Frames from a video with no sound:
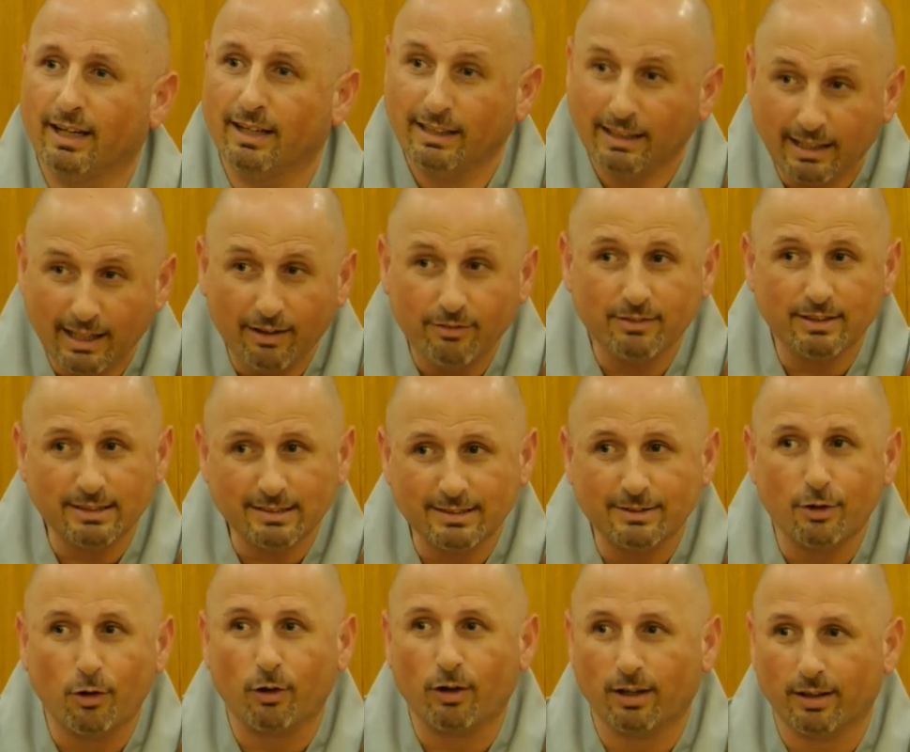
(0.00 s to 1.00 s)
And he gave this
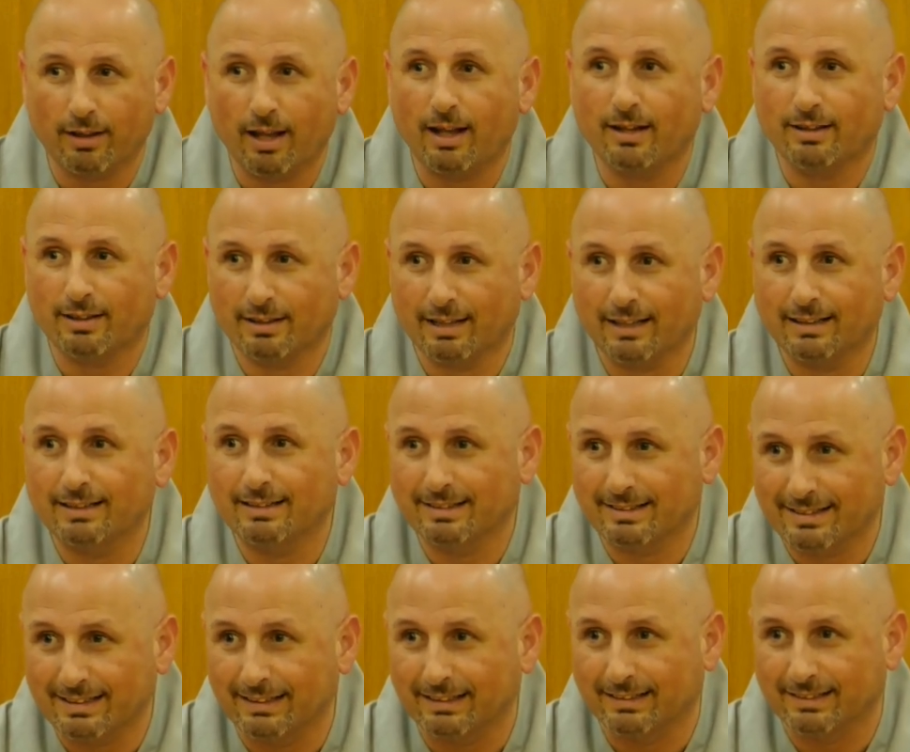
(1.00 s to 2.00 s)
talk in
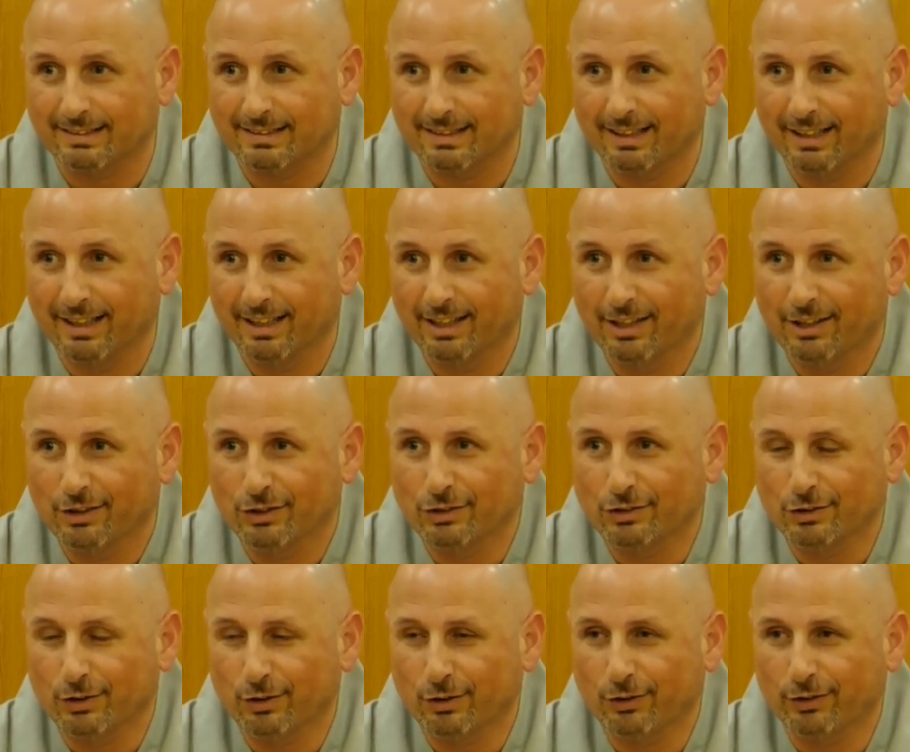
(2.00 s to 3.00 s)
1986,
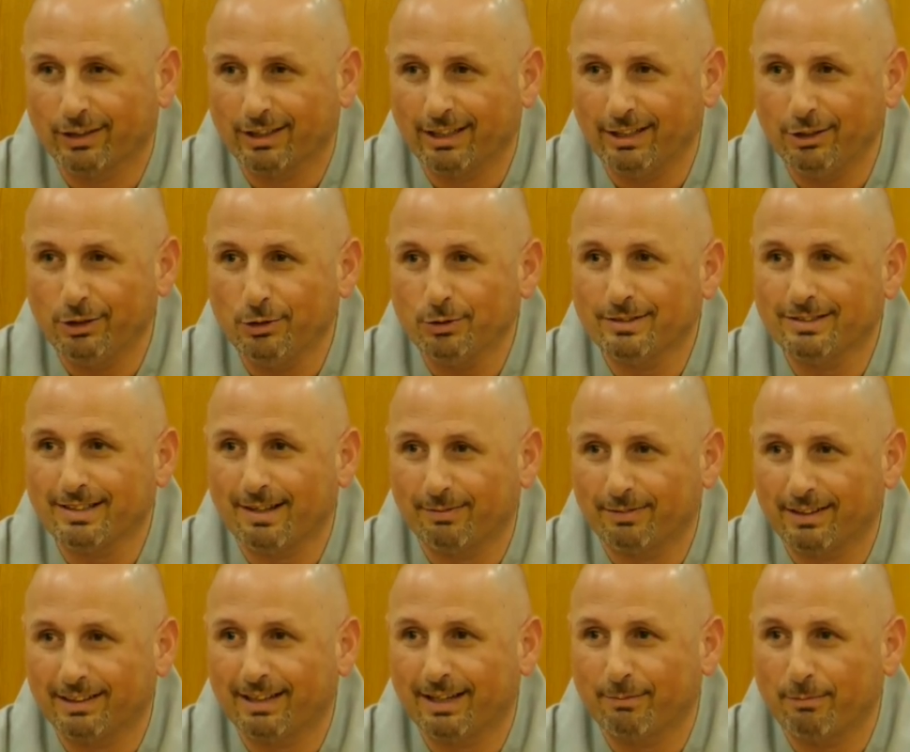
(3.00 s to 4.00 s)
so he knew
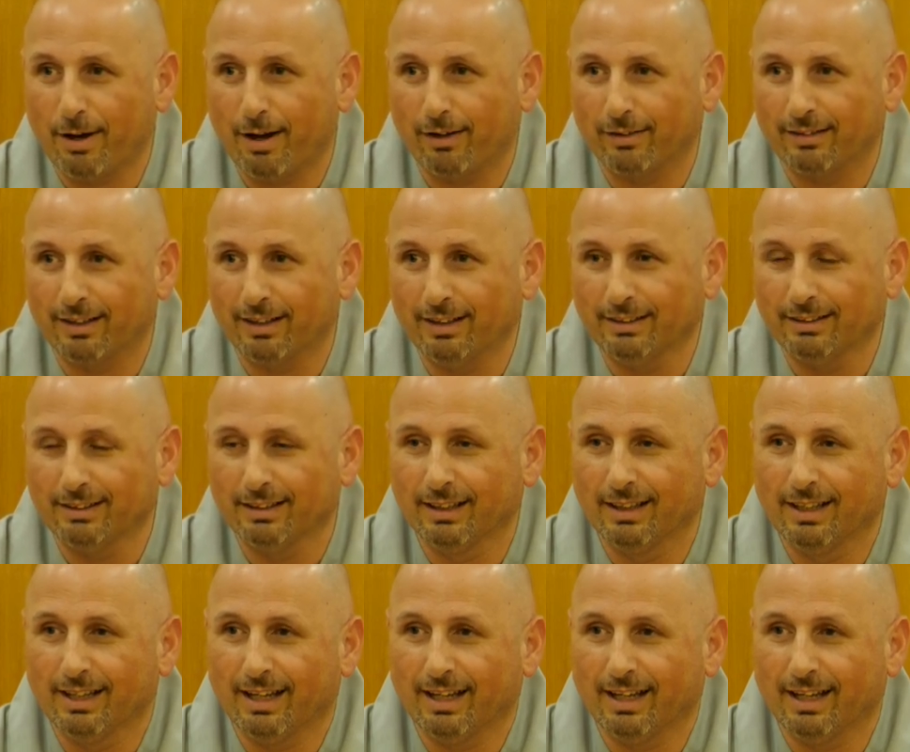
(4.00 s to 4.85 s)
something about it.